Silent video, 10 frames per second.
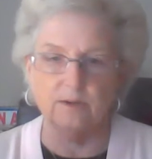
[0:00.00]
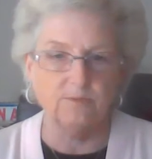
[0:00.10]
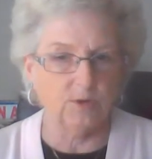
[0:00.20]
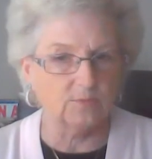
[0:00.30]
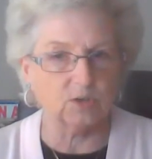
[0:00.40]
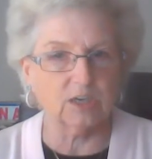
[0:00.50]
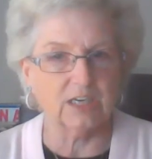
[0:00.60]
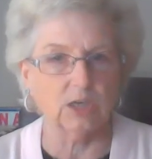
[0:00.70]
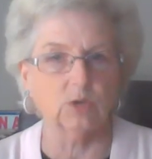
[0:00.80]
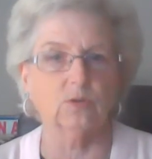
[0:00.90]
And if you ever
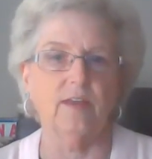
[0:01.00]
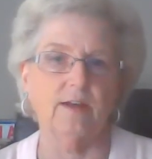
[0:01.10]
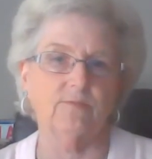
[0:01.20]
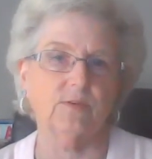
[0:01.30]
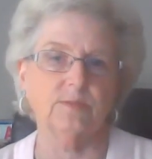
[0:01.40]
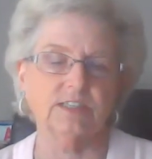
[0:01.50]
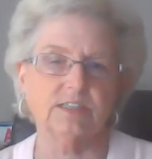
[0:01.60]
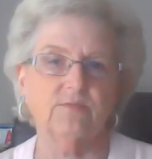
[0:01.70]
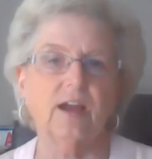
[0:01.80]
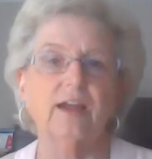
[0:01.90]
hear that from a
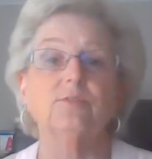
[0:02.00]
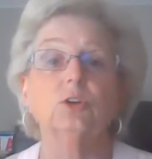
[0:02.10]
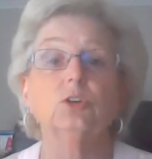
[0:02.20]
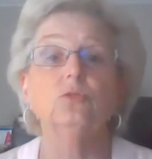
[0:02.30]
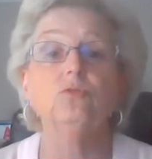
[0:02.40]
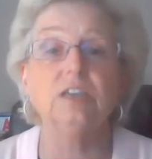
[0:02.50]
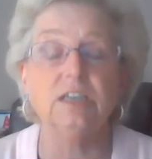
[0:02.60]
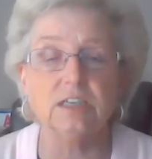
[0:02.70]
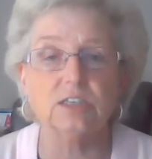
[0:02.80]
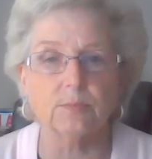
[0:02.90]
survivor, you
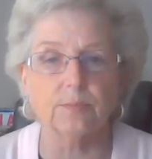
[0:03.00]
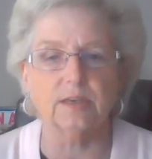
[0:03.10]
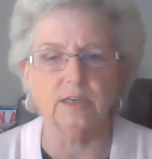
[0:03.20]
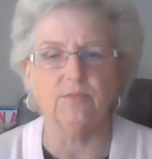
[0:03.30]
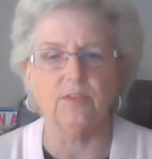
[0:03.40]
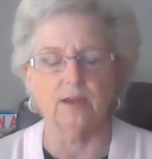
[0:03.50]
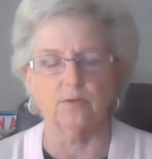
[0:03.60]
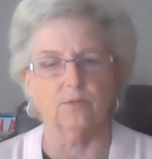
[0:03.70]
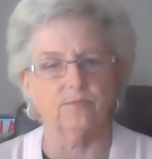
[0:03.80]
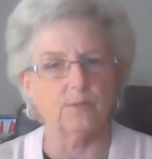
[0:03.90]
need to believe that,
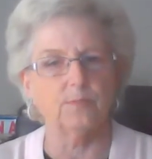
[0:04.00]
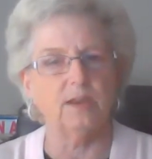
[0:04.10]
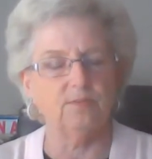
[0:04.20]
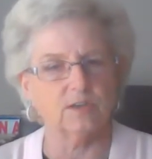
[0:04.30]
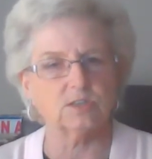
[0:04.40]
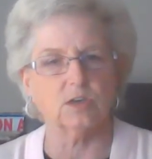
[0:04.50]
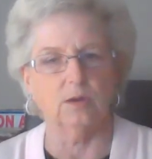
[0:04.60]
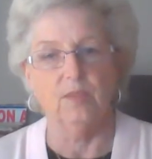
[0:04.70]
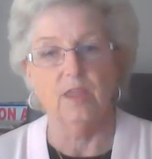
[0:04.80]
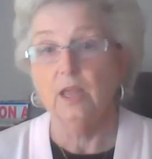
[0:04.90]
or from a
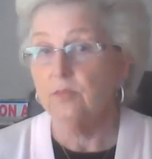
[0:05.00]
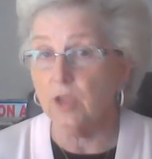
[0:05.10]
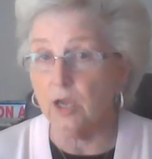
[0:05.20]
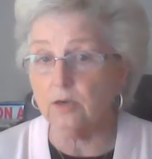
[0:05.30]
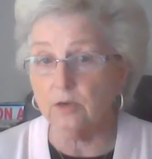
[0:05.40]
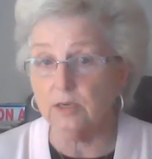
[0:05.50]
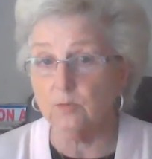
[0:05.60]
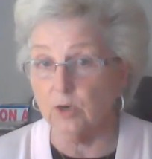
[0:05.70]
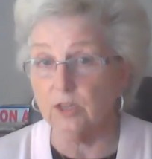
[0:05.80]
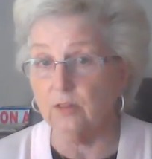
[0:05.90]
victim. Not only
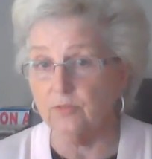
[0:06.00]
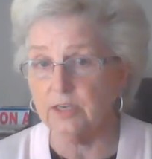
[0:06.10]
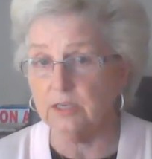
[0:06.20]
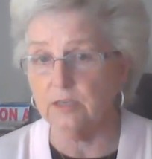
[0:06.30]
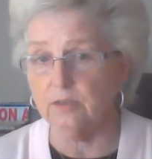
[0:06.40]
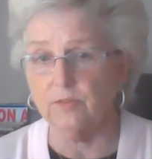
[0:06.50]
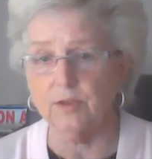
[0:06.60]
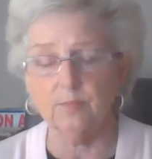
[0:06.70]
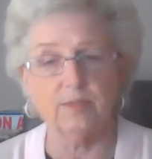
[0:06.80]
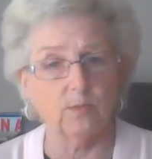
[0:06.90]
will they kill
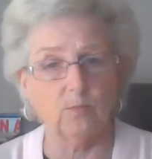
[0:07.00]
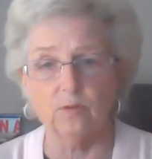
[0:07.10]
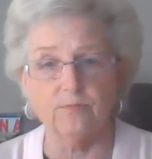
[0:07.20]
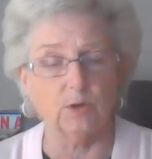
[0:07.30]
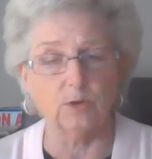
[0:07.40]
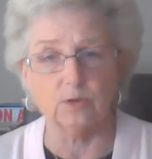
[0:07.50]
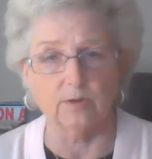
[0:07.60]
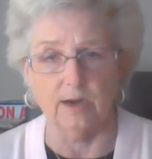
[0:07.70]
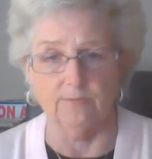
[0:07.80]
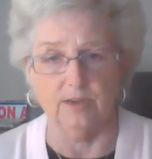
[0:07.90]
them, they will
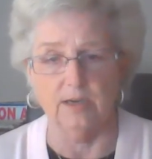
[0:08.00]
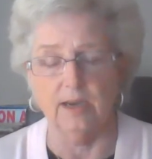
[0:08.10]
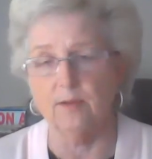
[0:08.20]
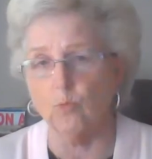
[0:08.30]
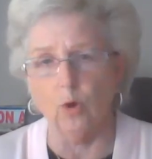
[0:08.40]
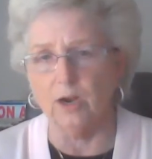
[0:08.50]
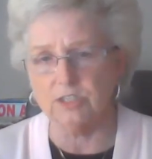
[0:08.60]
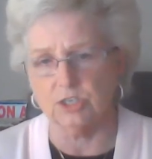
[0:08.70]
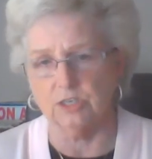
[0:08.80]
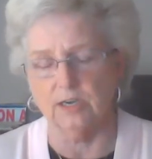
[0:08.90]
photograph it and
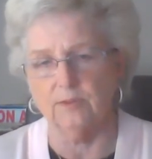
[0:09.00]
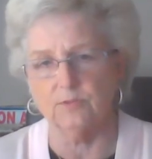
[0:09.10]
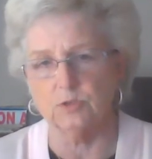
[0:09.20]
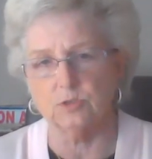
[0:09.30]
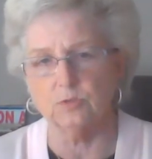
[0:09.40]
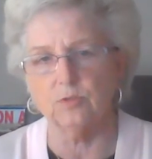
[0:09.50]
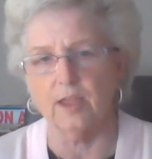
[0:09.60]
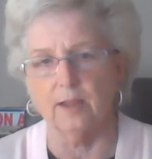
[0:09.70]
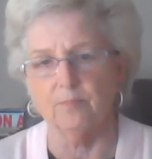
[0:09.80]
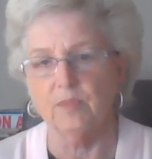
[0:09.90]
watch it if you do
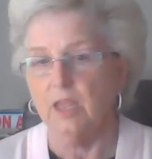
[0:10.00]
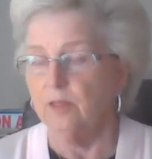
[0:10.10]
that.